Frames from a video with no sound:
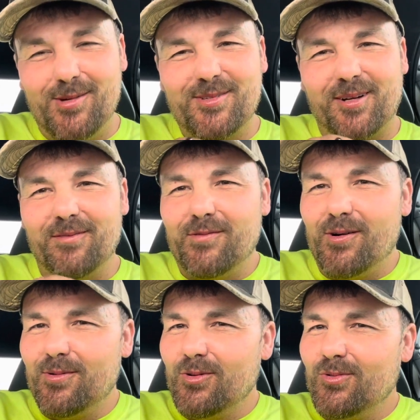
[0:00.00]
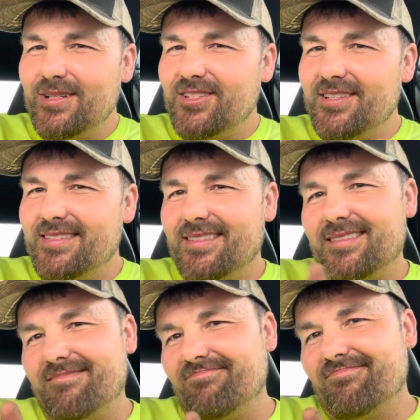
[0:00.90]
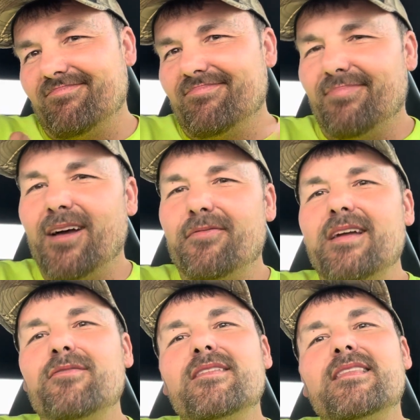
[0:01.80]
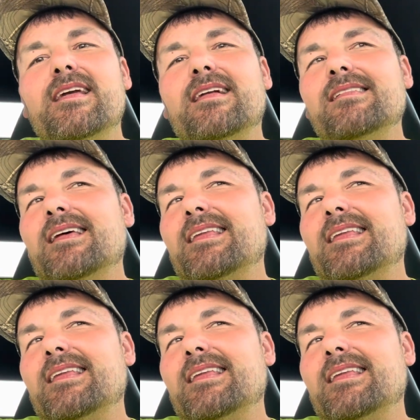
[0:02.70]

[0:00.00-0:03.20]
It was a convertible, which isn't my favorite thing.